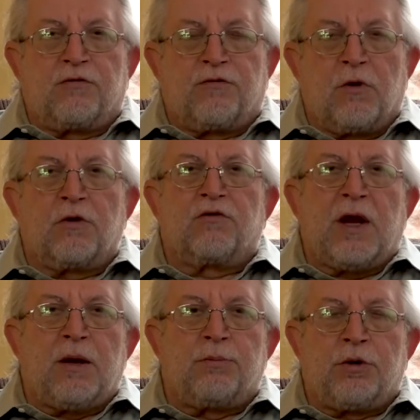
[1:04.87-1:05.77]
For
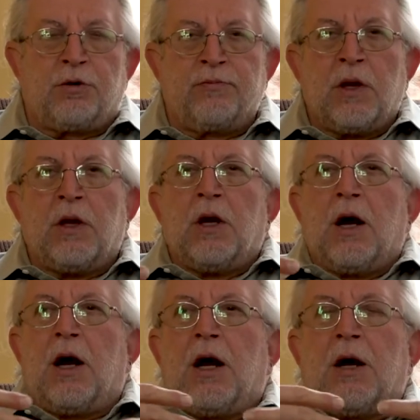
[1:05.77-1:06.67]
example,
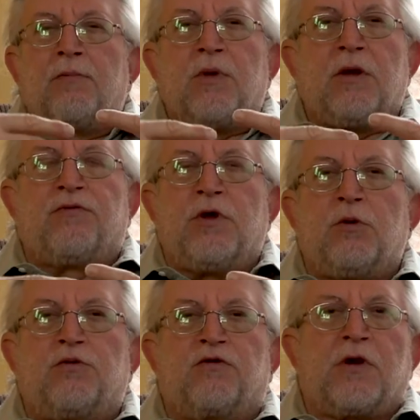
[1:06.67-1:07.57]
if
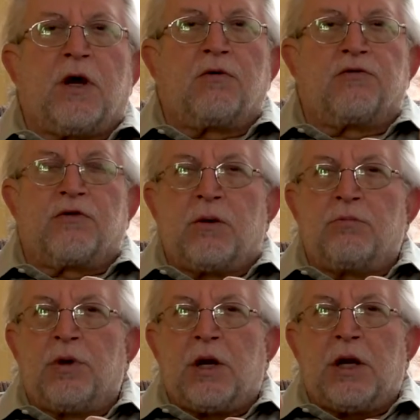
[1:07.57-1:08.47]
you sell
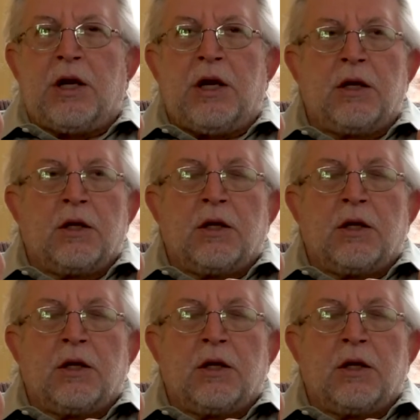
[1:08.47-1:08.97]
somebody